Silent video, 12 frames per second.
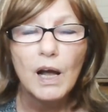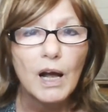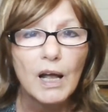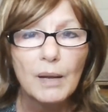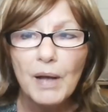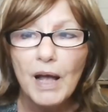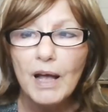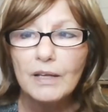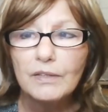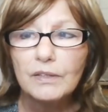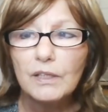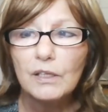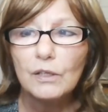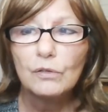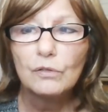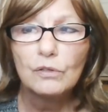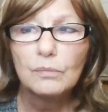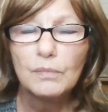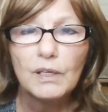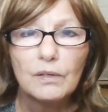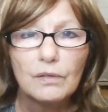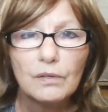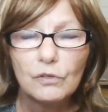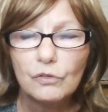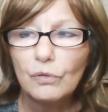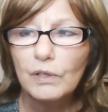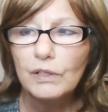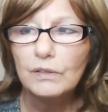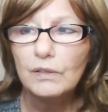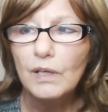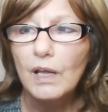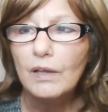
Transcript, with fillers: I am asking you to make the choice,